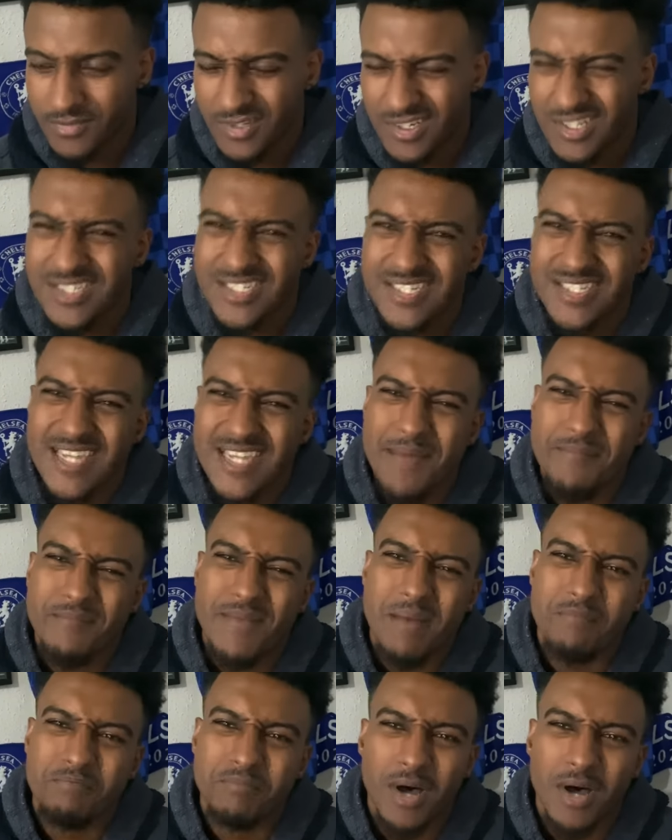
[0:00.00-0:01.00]
it's a
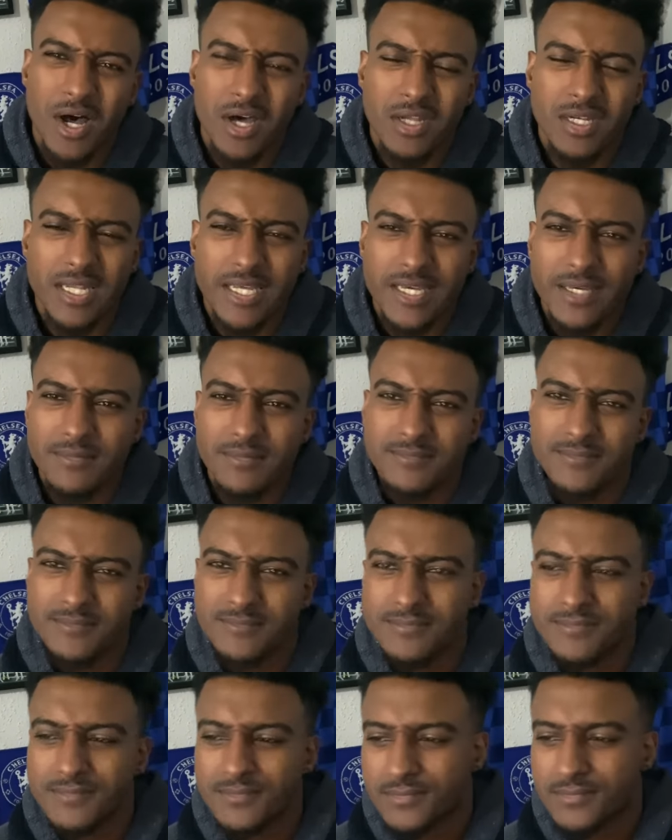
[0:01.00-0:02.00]
ten-man Burnley.
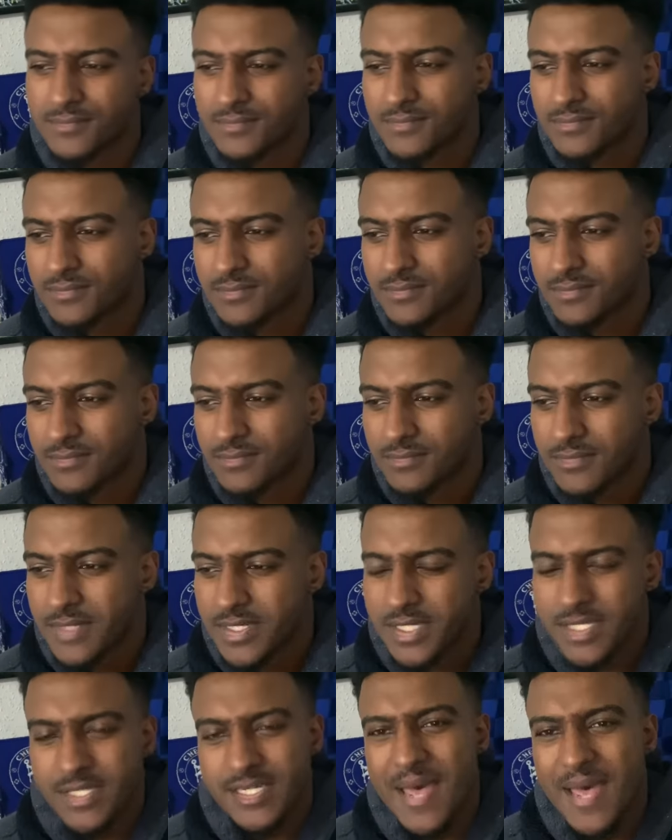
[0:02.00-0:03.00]
It's
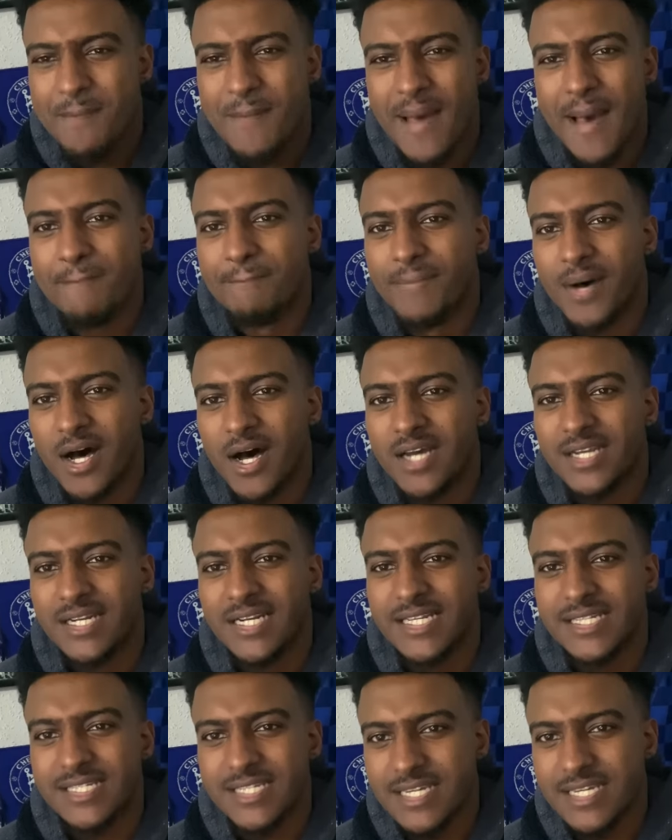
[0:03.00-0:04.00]
a ten-man
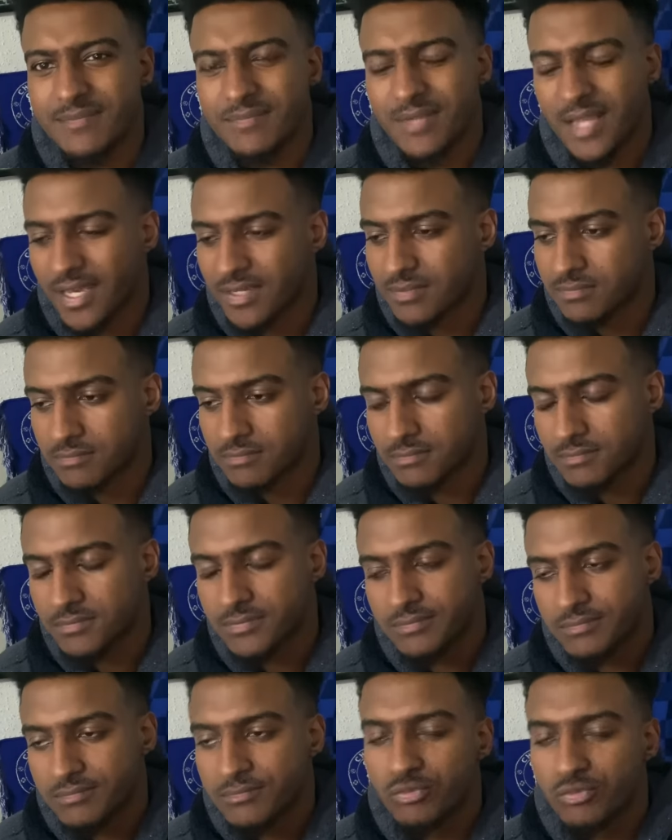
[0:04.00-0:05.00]
Burnley team, like...
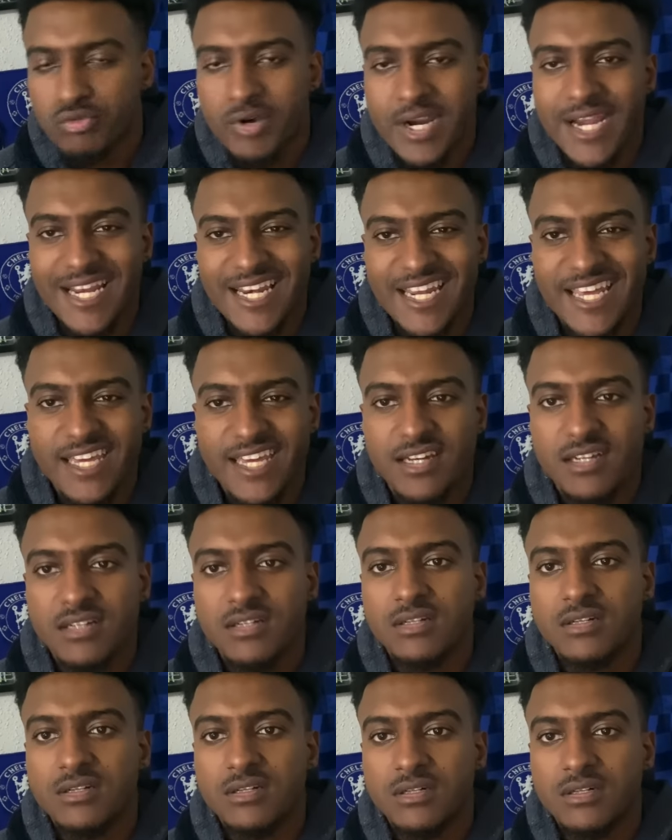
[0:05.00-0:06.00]
Really,
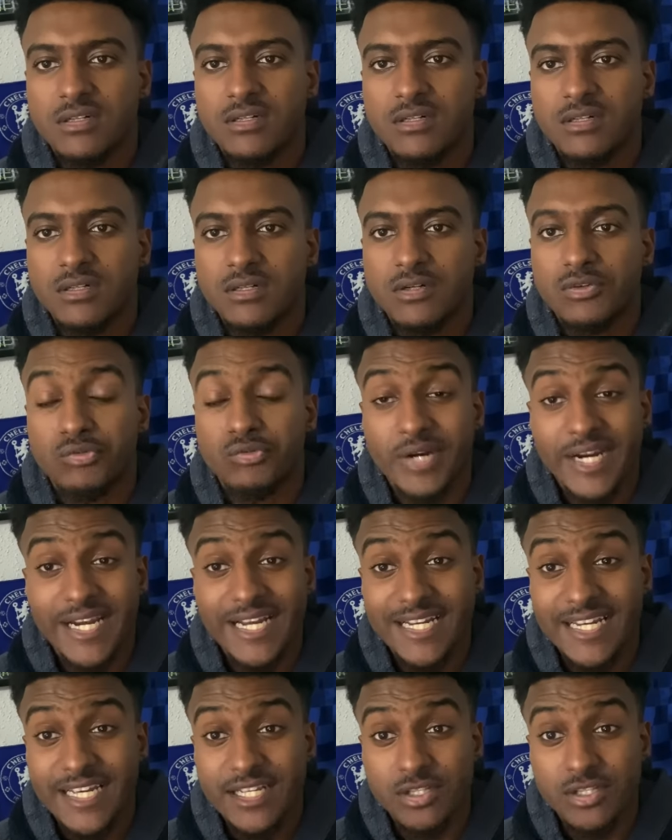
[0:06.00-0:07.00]

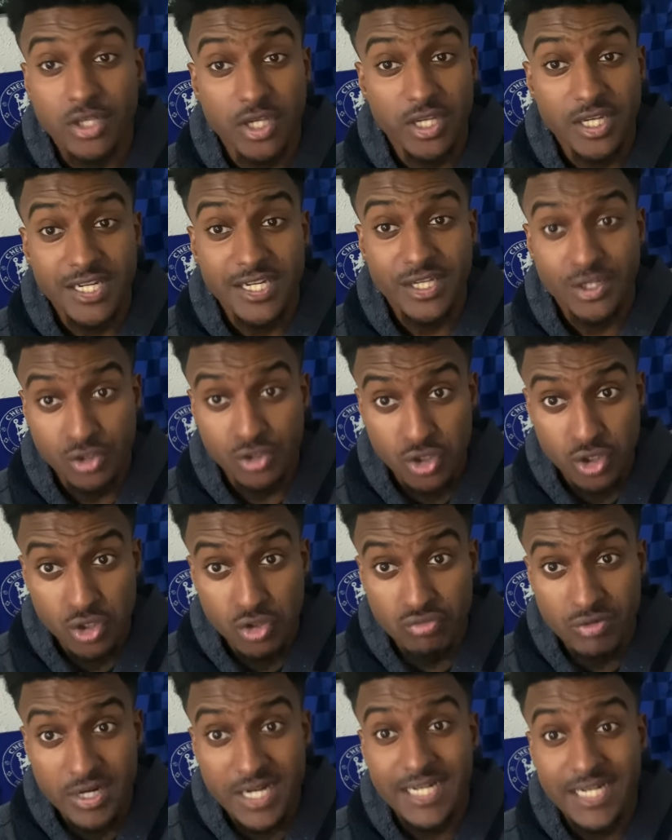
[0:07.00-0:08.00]
really, do you need? Do you
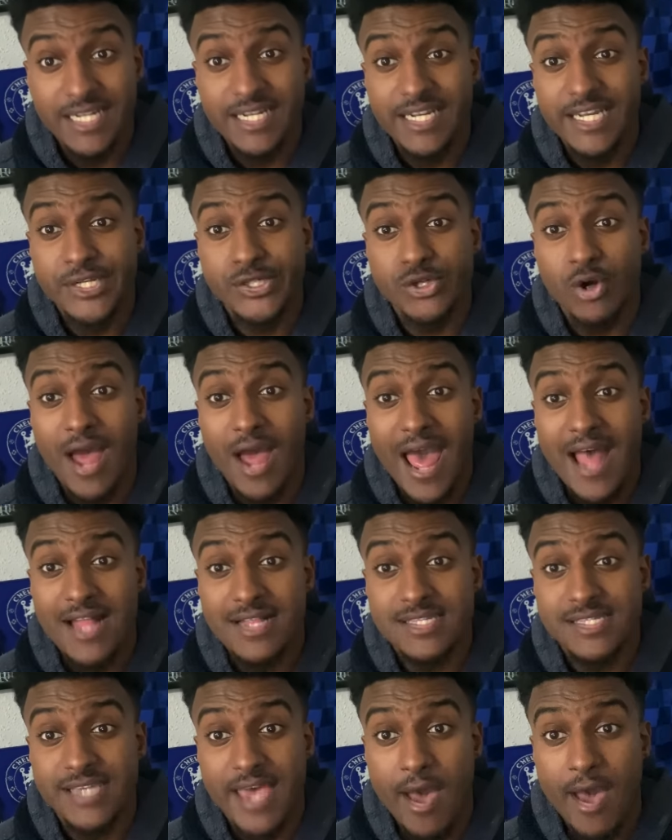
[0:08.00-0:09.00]
really need your
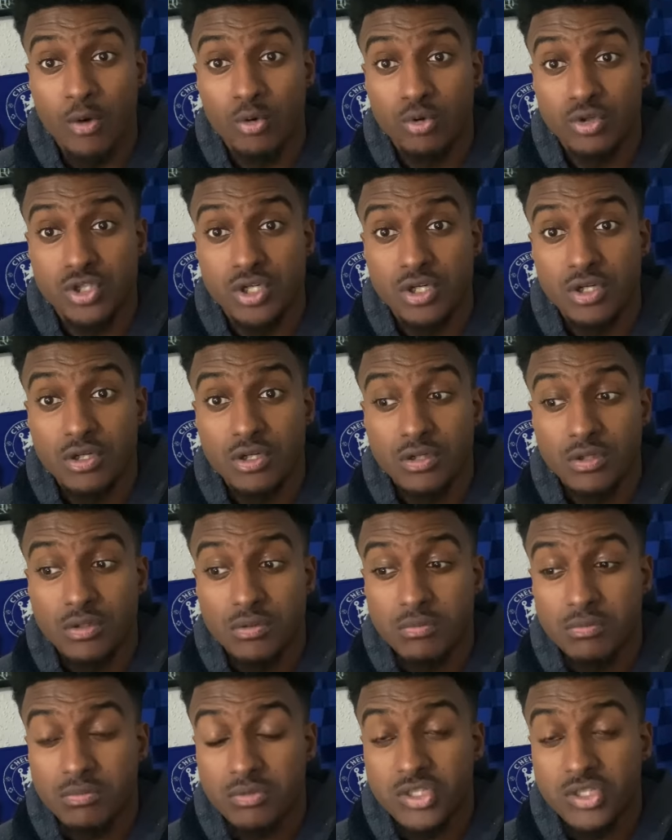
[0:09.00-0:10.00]
hands held
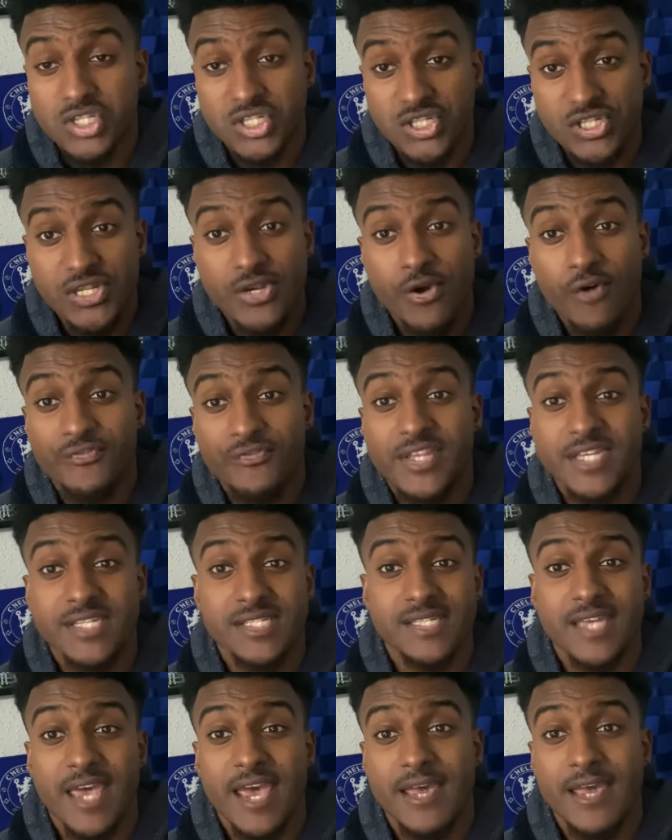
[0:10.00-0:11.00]
to see off
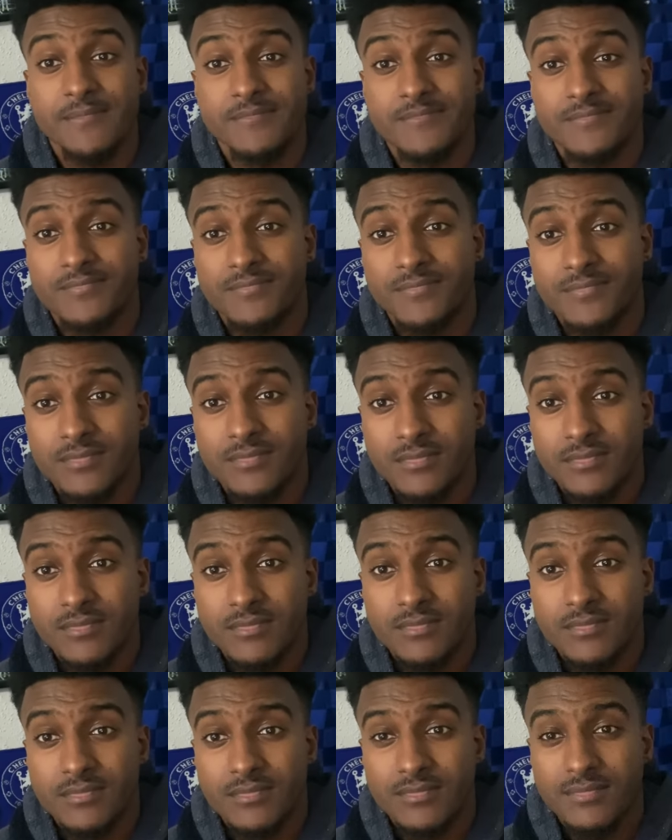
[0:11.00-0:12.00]
this game?
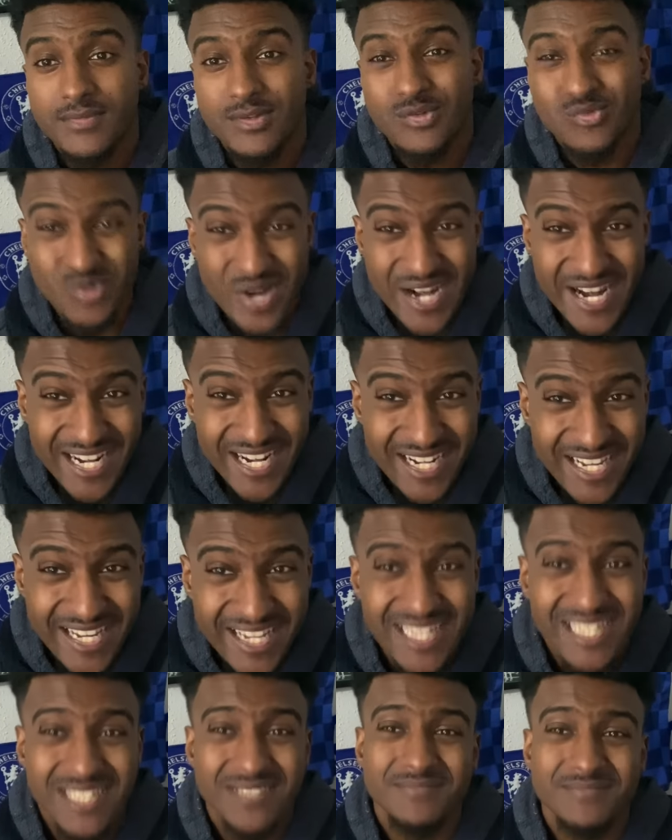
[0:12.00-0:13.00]

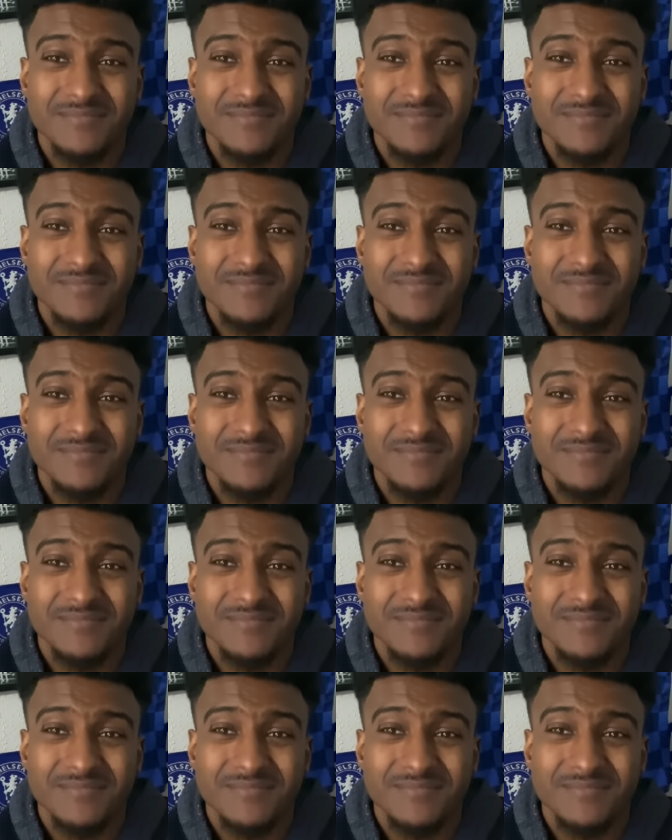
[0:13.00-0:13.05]
Really,